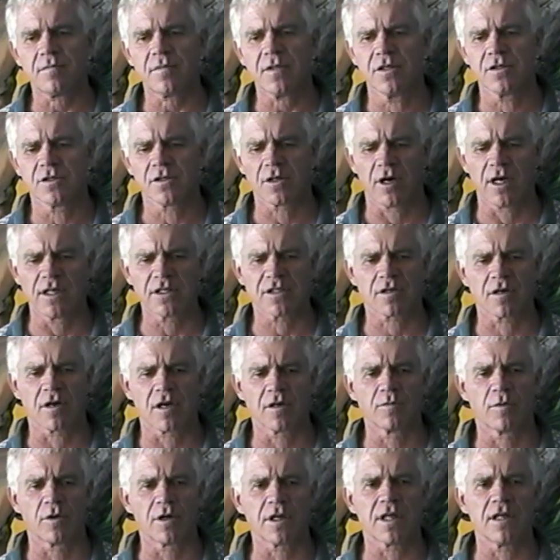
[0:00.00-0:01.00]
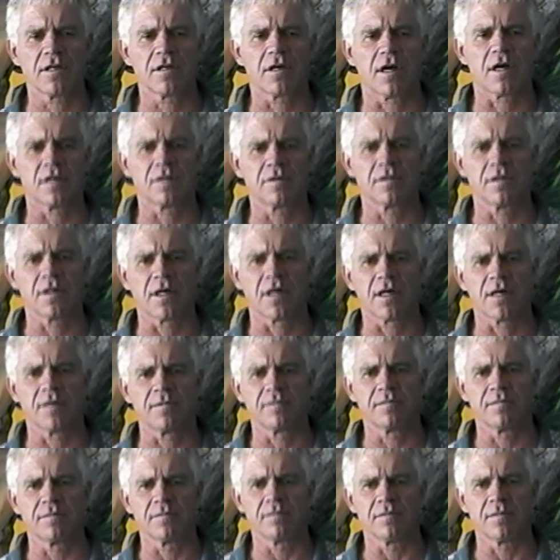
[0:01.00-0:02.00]
So I started working on
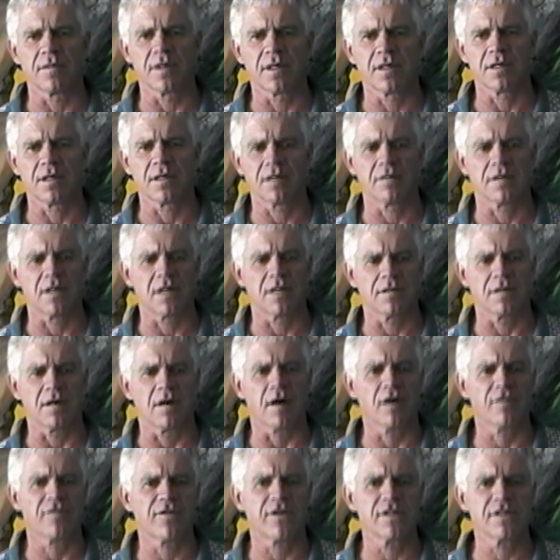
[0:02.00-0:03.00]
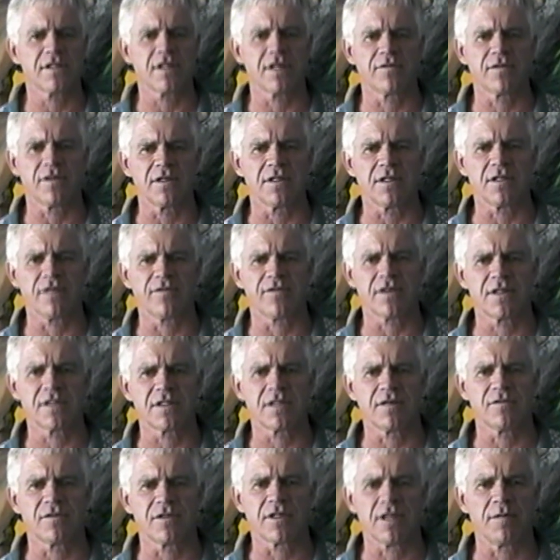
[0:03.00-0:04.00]
an offensive and
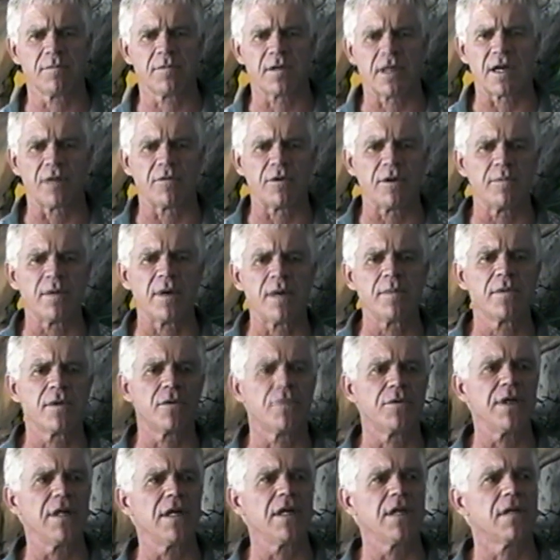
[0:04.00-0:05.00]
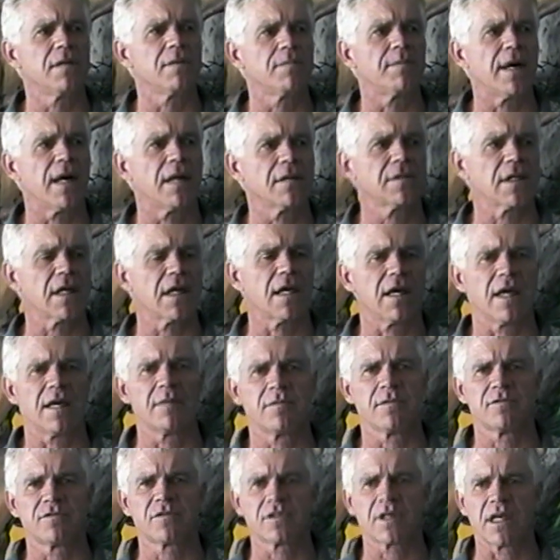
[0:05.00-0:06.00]
defensive team, and I remember reading about the
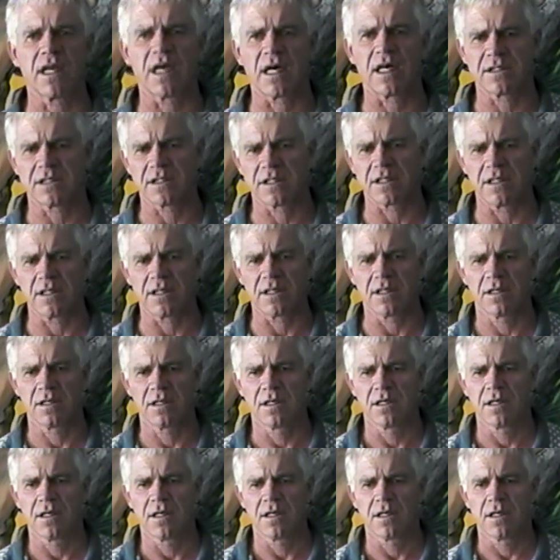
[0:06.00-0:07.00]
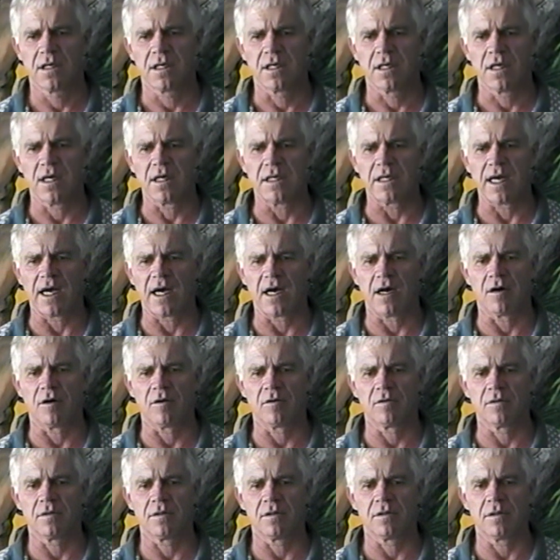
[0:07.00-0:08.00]
game of Tlachtli and
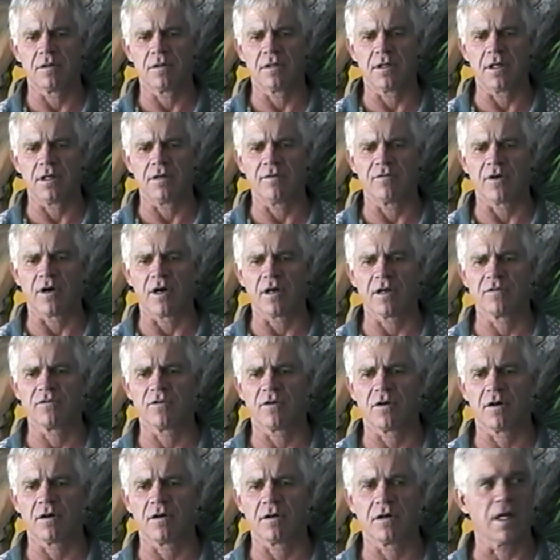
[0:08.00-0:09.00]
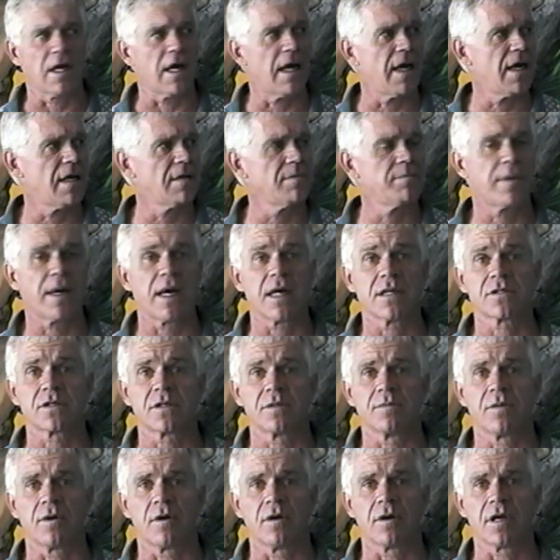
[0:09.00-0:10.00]
how the volleyball and
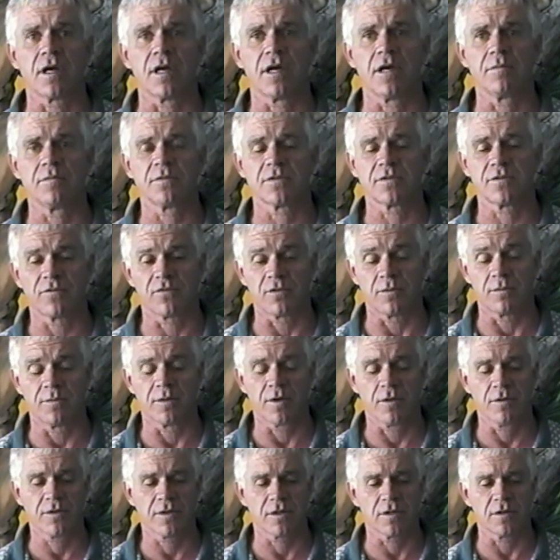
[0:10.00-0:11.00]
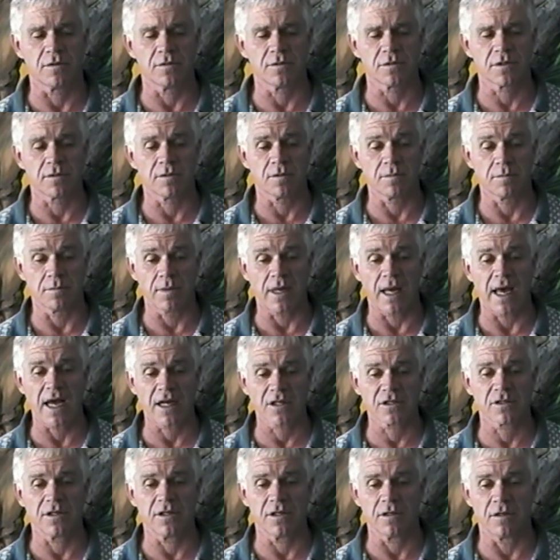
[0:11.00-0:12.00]
basketball games, for both of those,
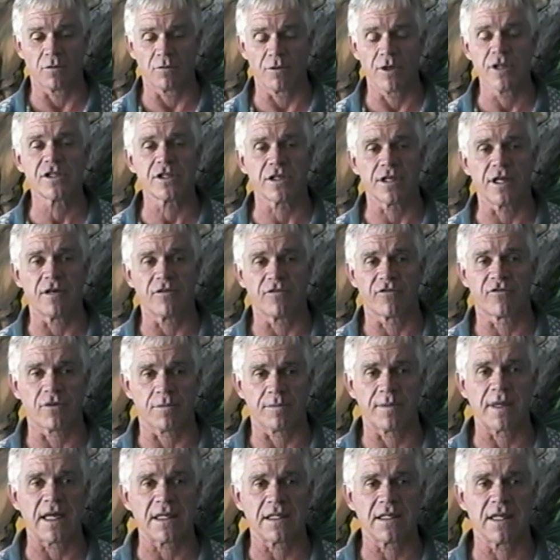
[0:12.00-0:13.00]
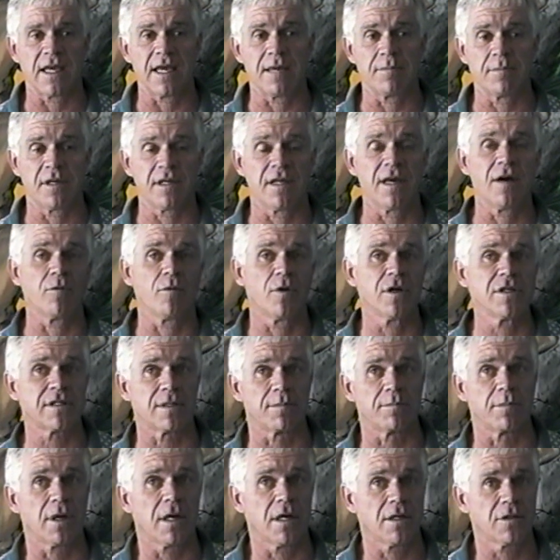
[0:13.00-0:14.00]
actually originated from that game, and that was a
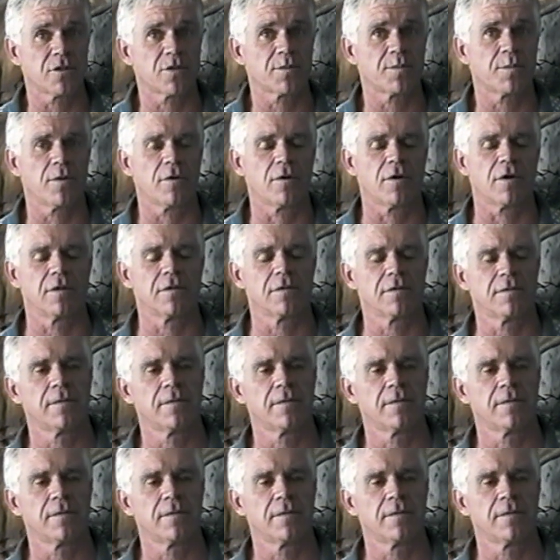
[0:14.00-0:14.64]
blood sport.